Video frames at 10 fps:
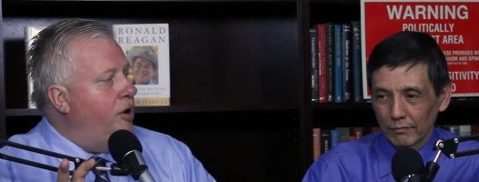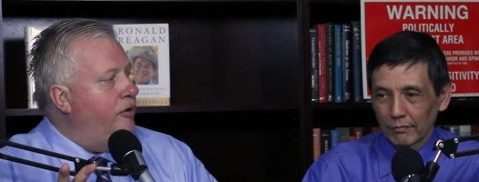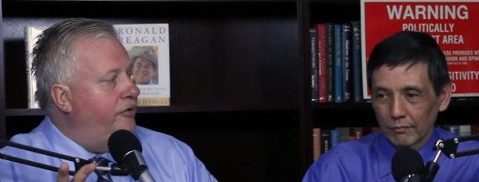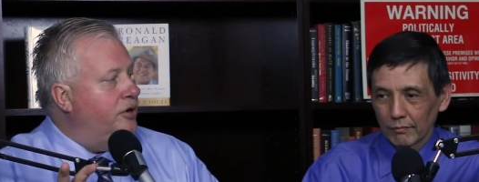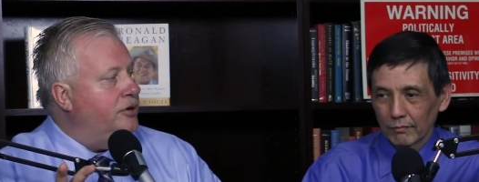Speaker 1: oil
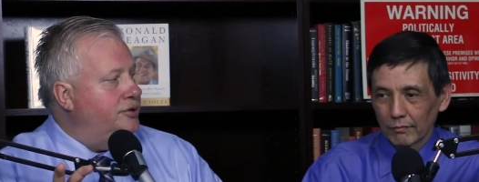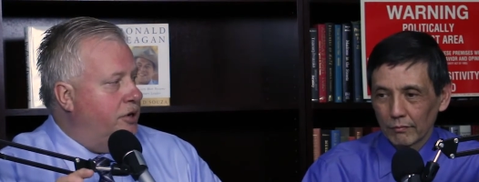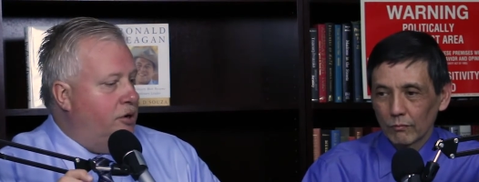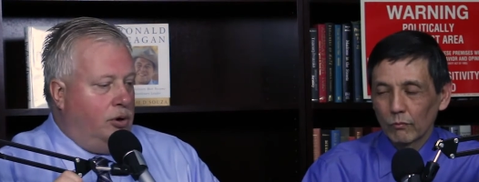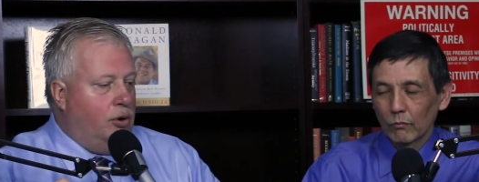fields
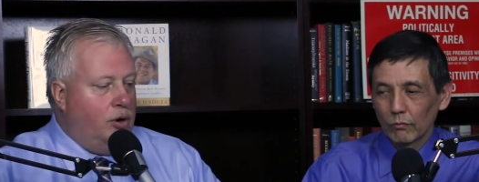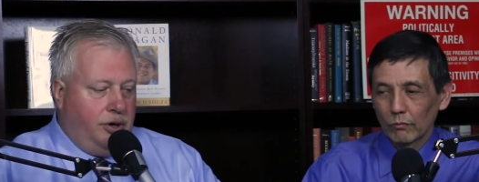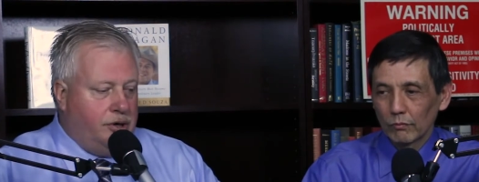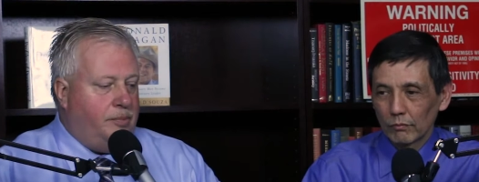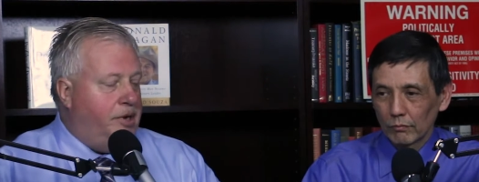or
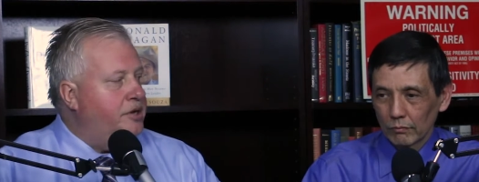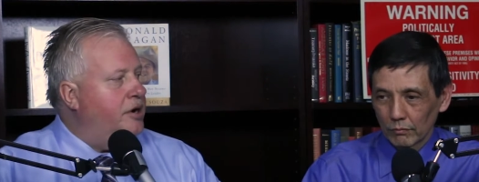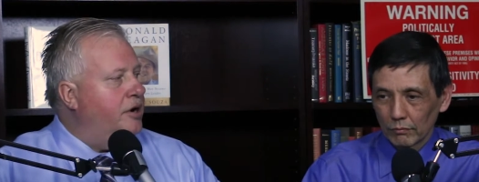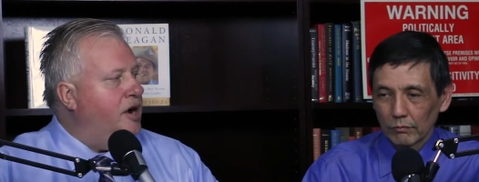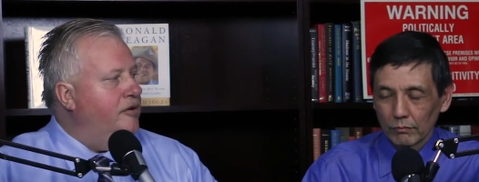you're dependent
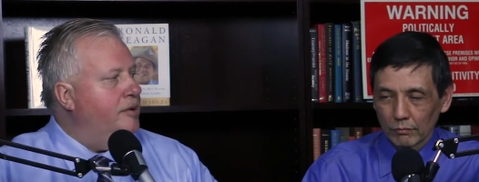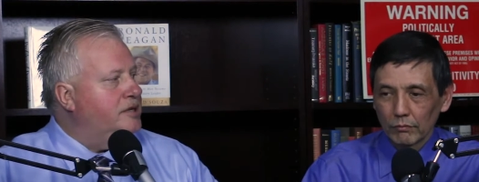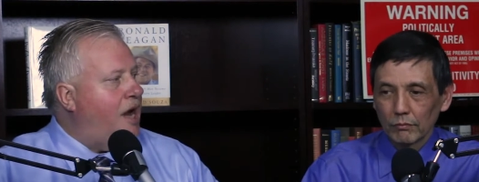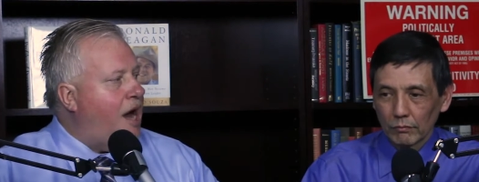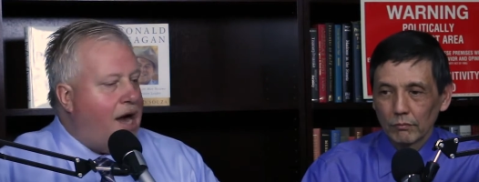on government. It's
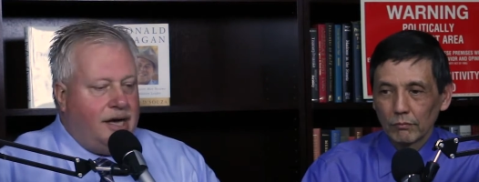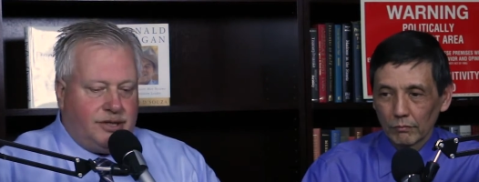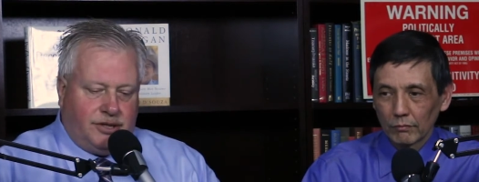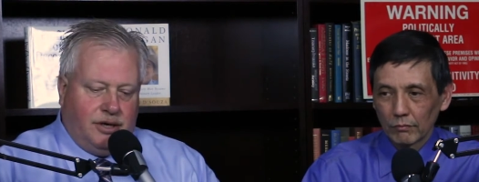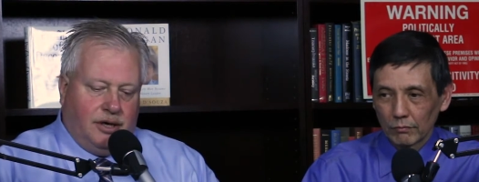the
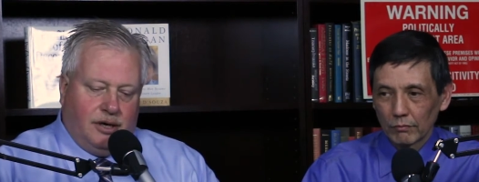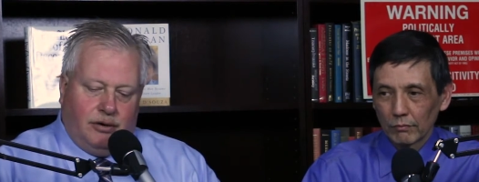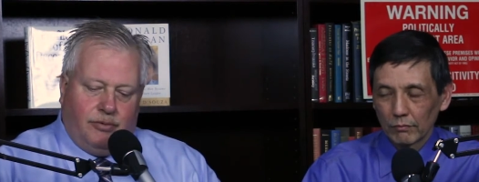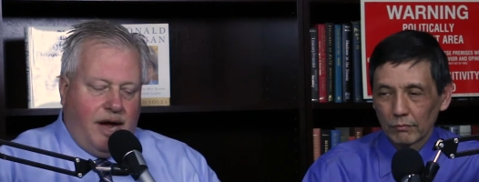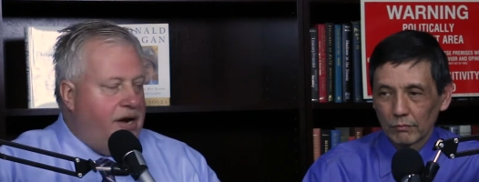highest
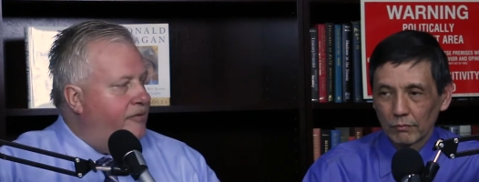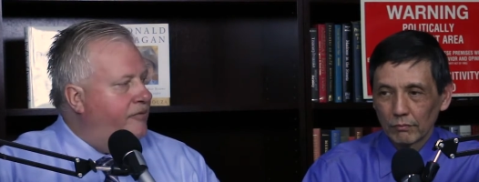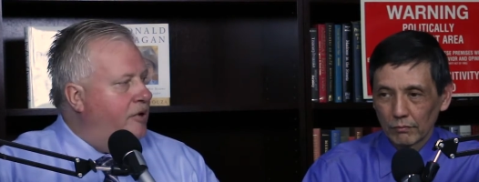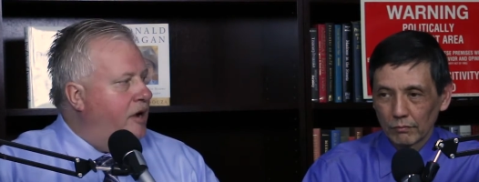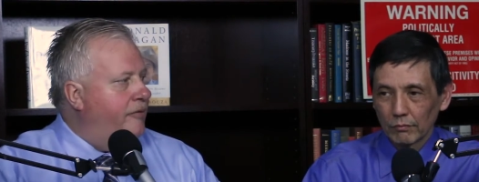rate of
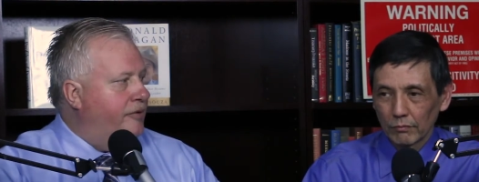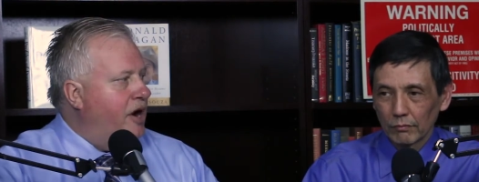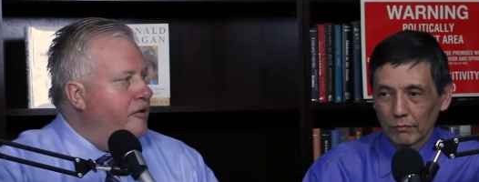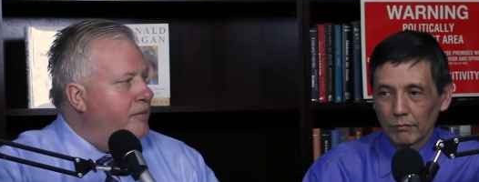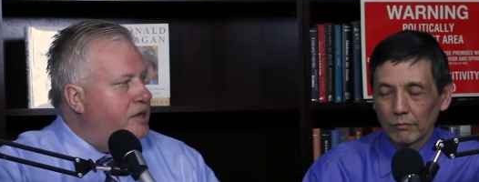
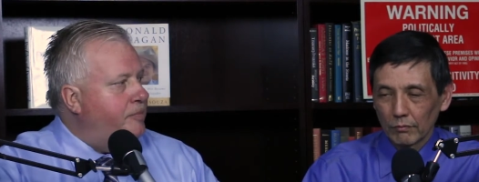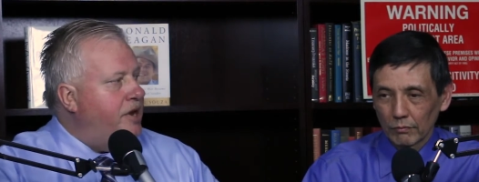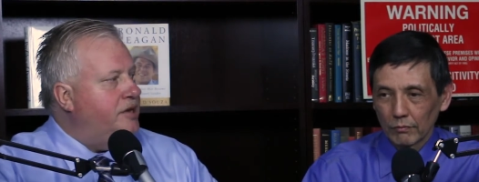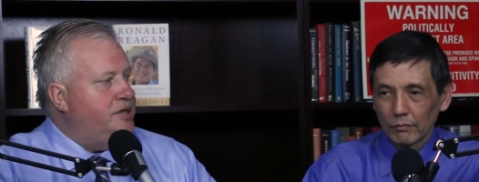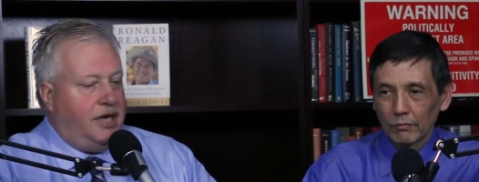government
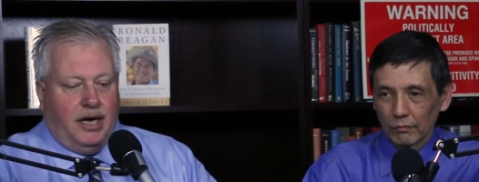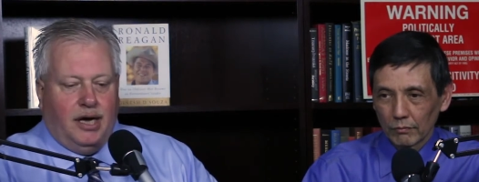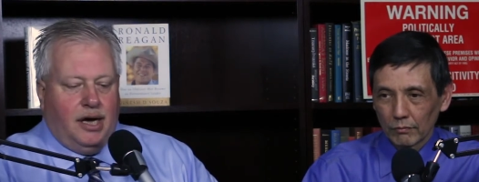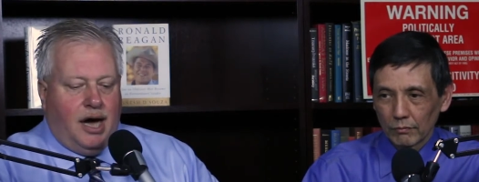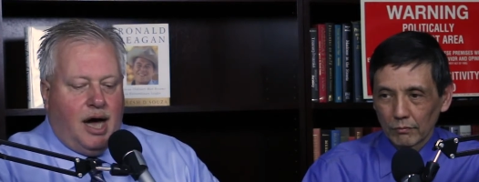dependency,
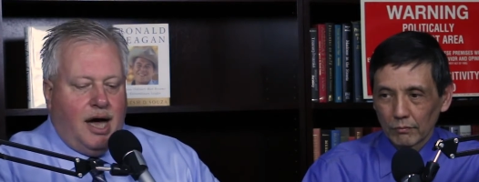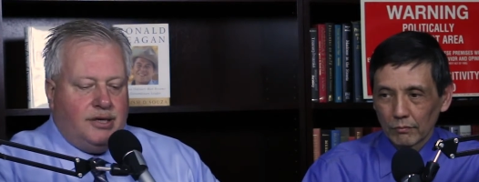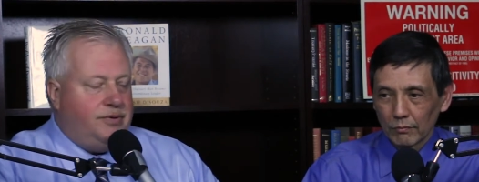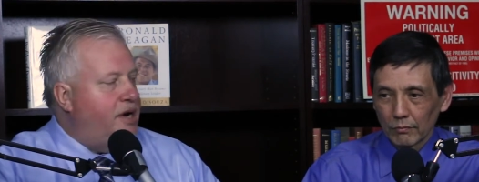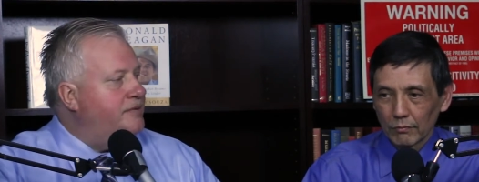
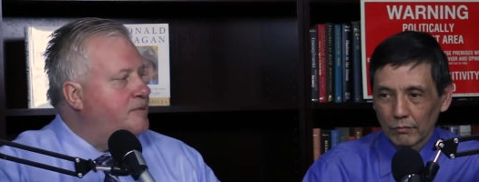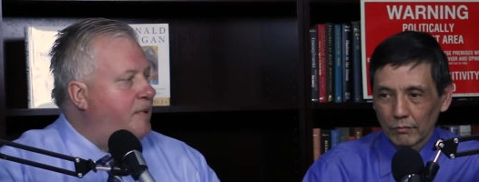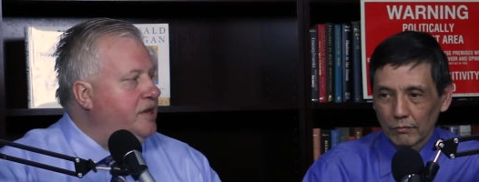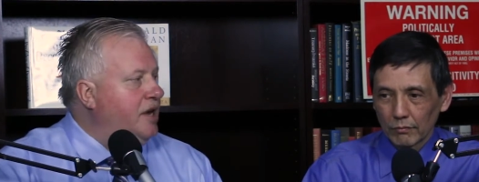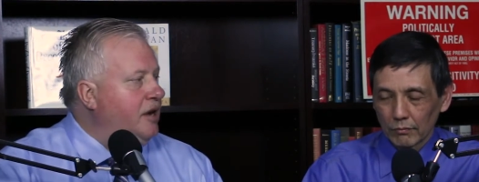highest rate of
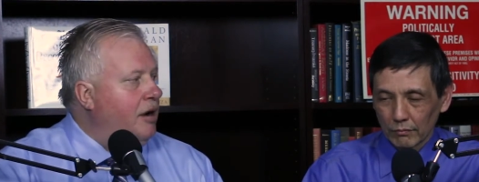spending